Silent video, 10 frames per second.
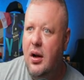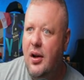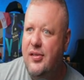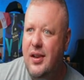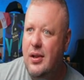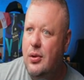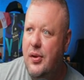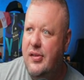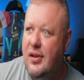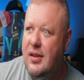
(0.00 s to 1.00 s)
St.
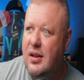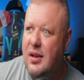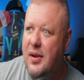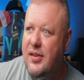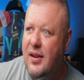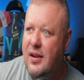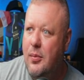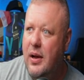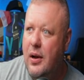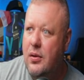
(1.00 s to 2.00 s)
Louis, nothing to get excited
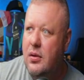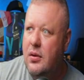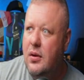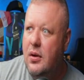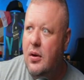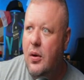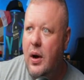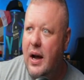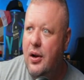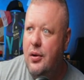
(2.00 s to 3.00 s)
about.
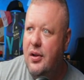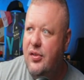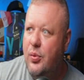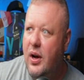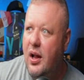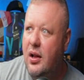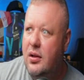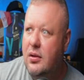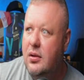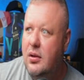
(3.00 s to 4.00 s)
Ohio as well.
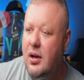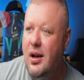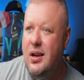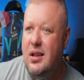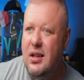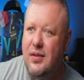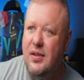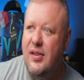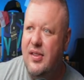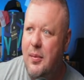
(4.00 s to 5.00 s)

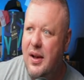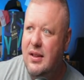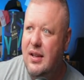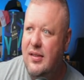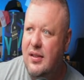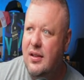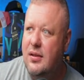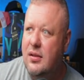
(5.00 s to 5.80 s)
Cleveland, semi-decent.